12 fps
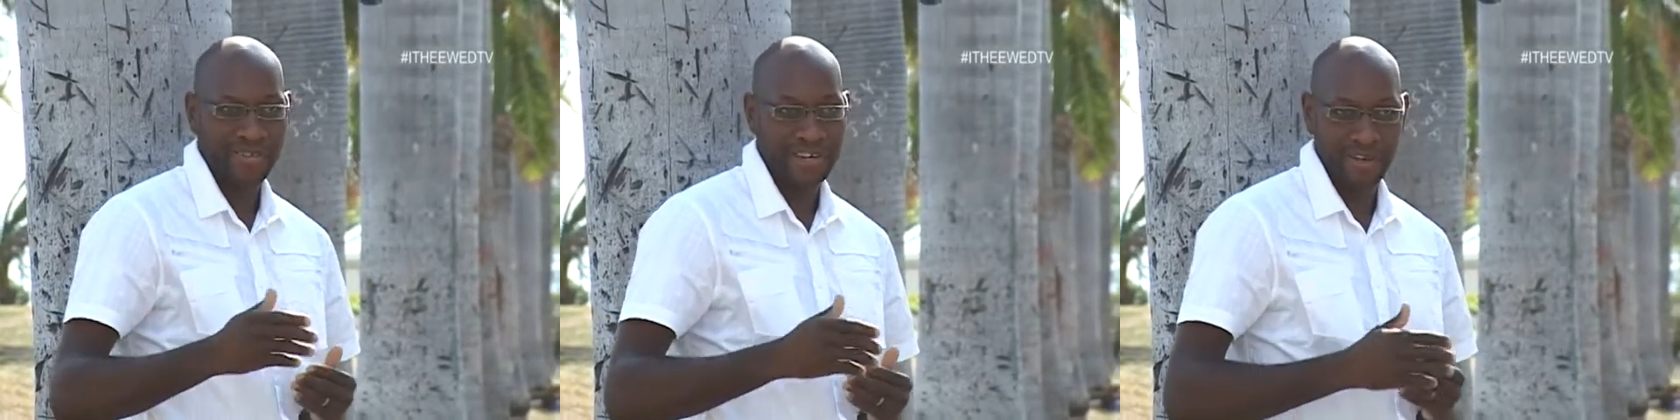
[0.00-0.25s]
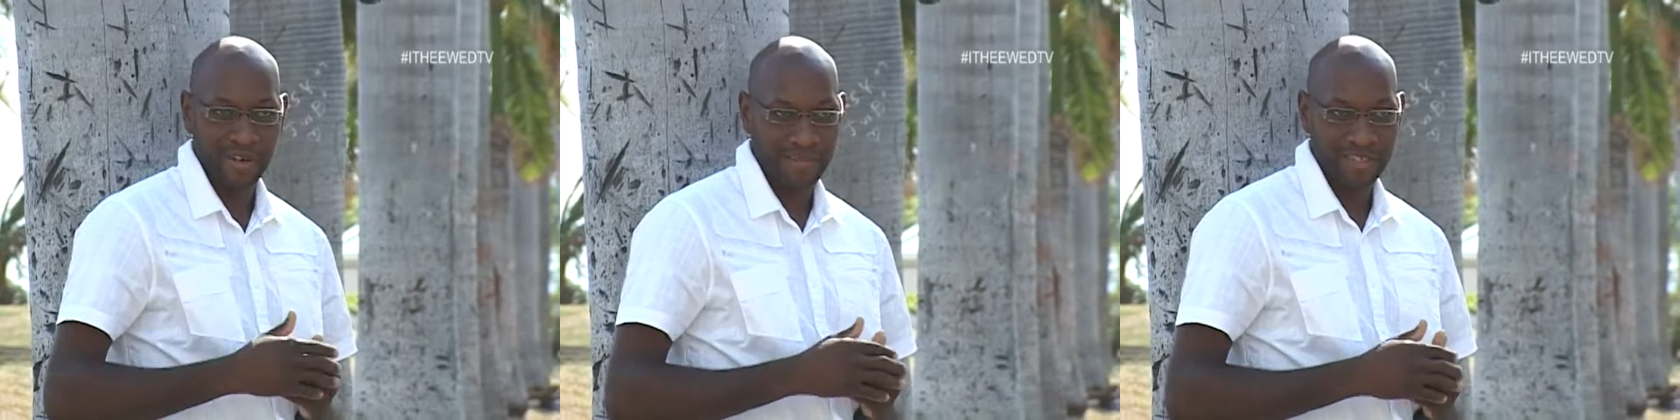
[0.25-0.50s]
and
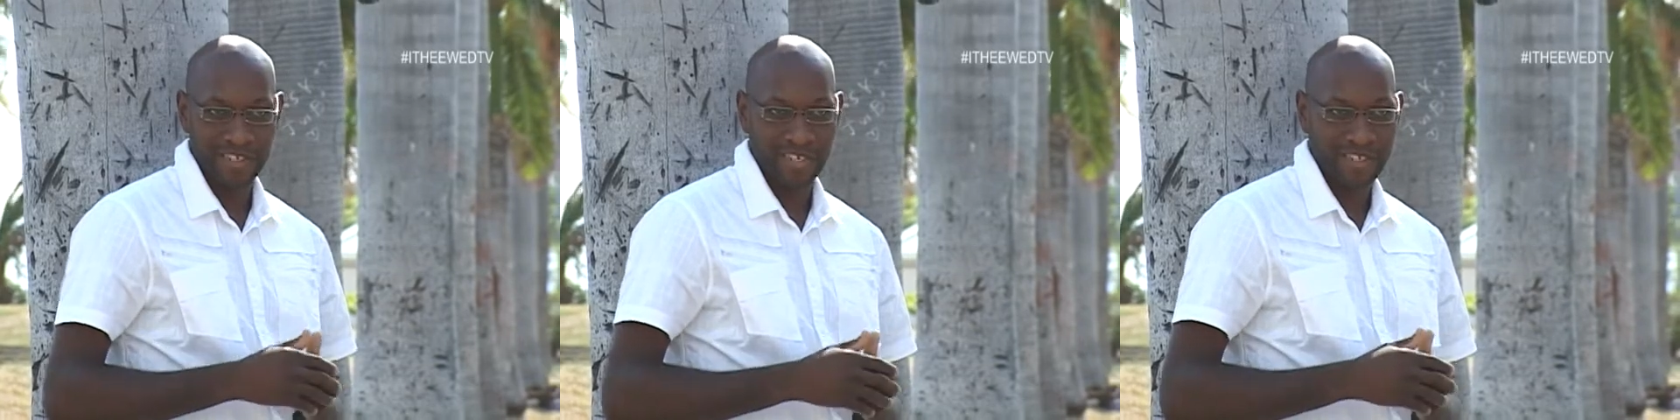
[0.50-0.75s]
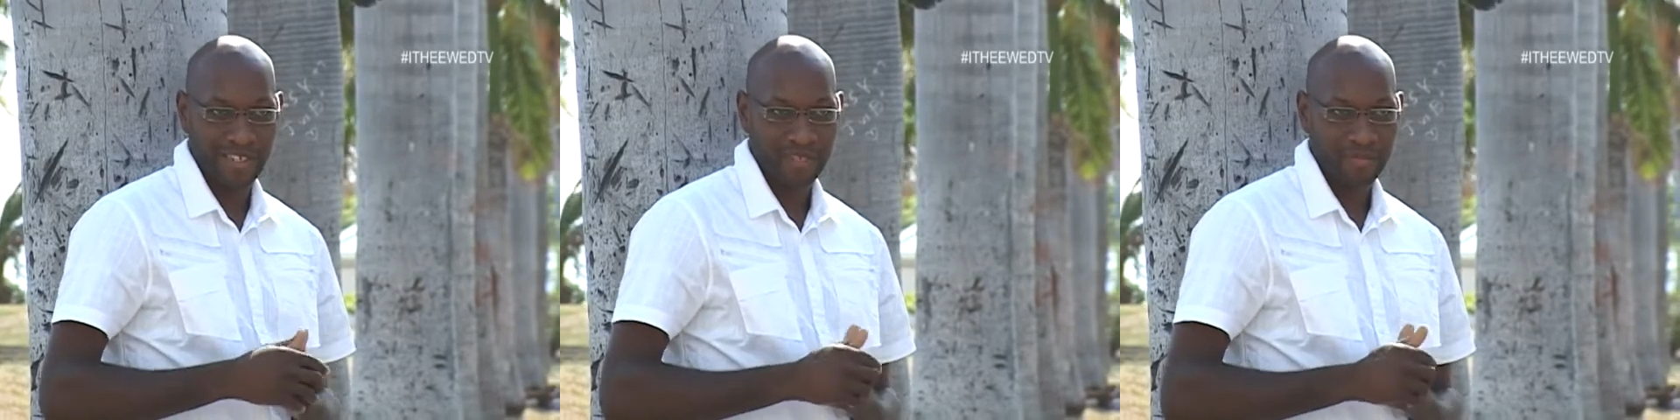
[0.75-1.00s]
I coming
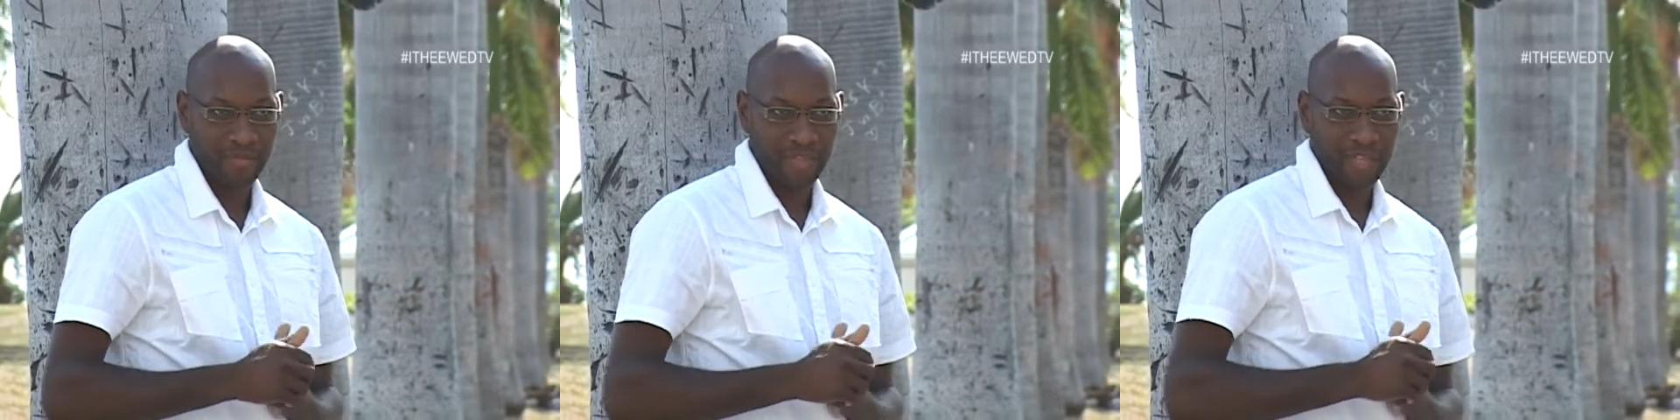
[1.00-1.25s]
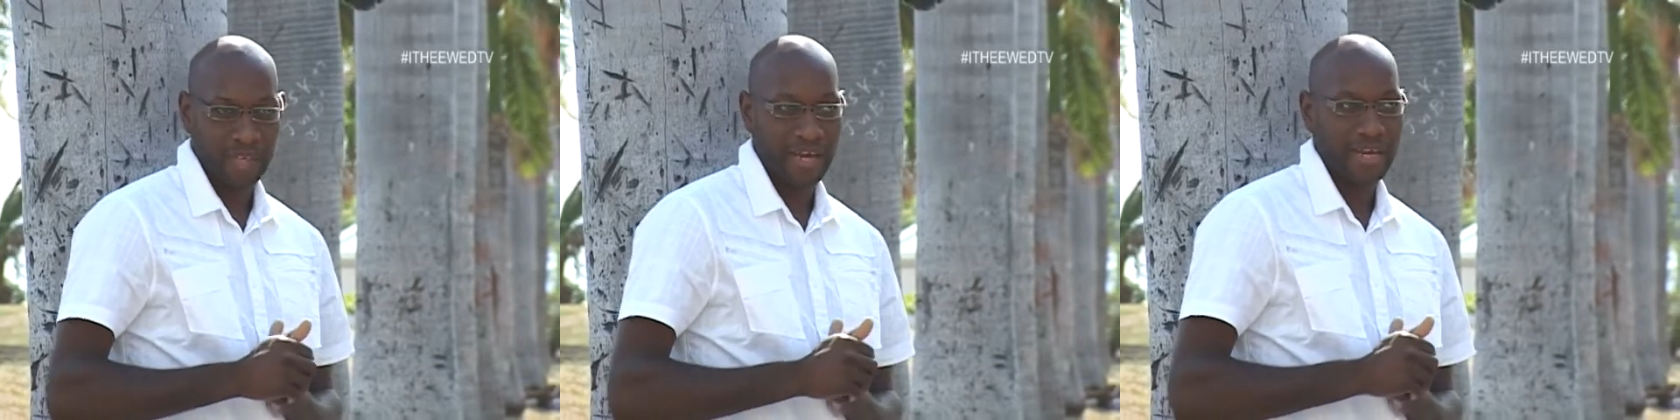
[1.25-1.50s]
together.
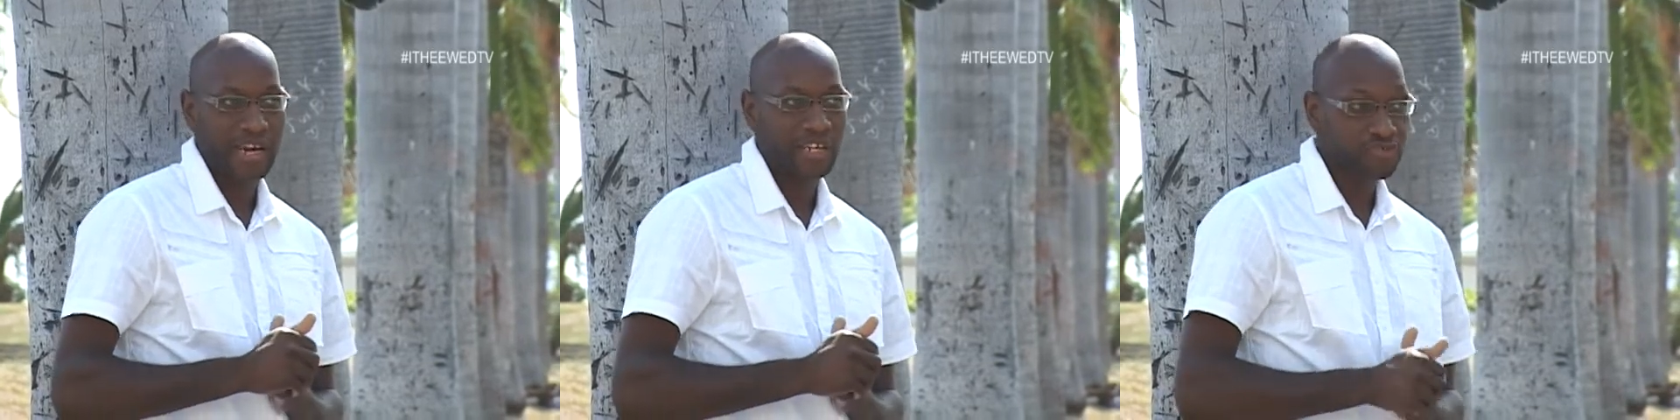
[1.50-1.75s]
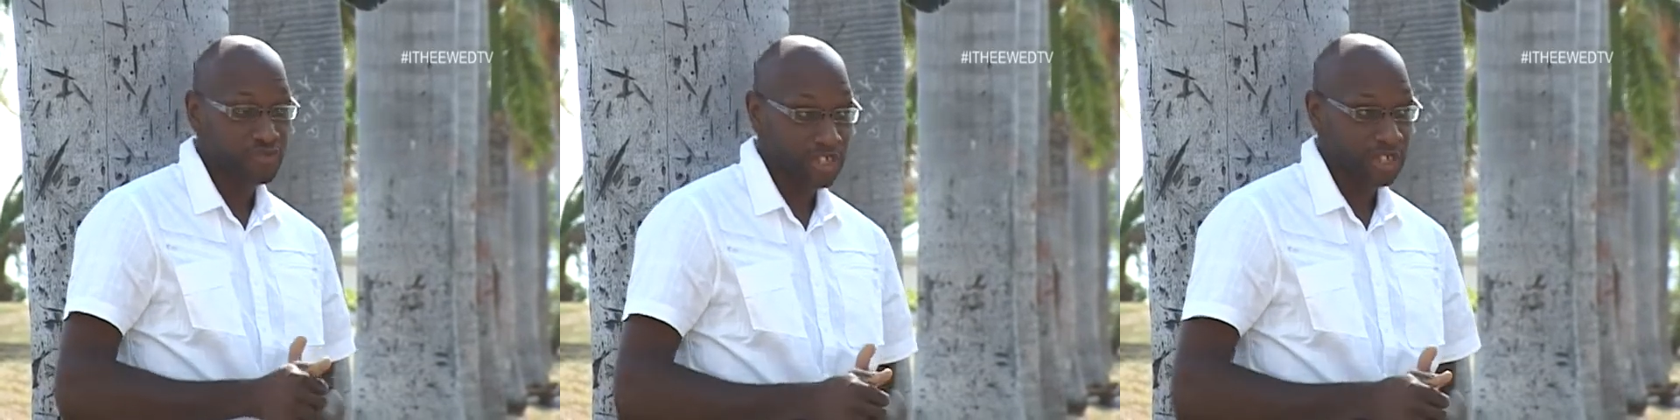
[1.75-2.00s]
And
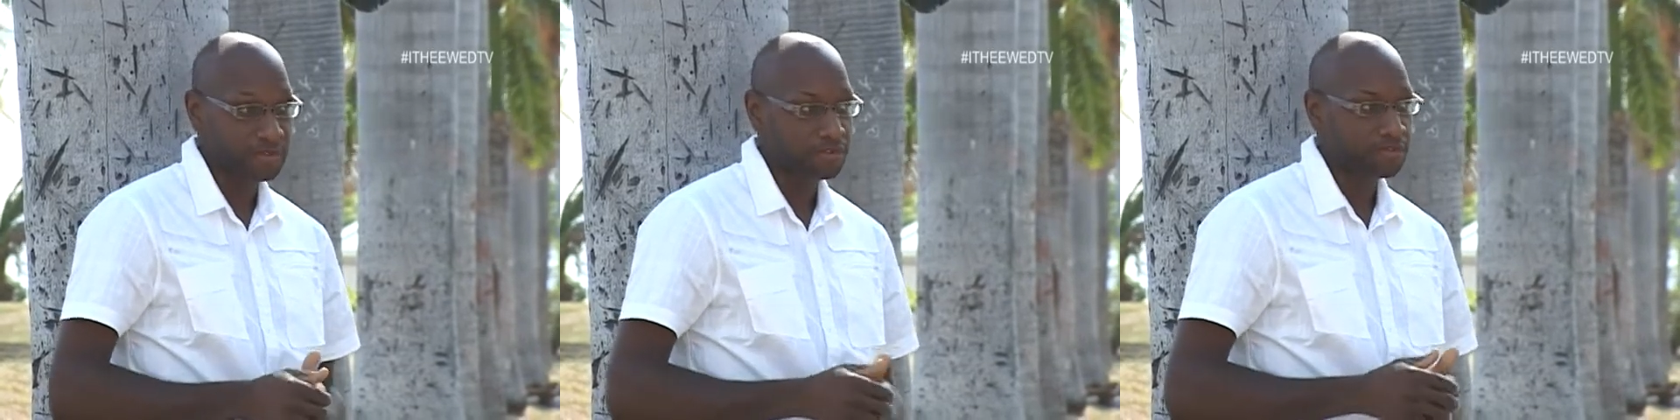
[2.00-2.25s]
actually,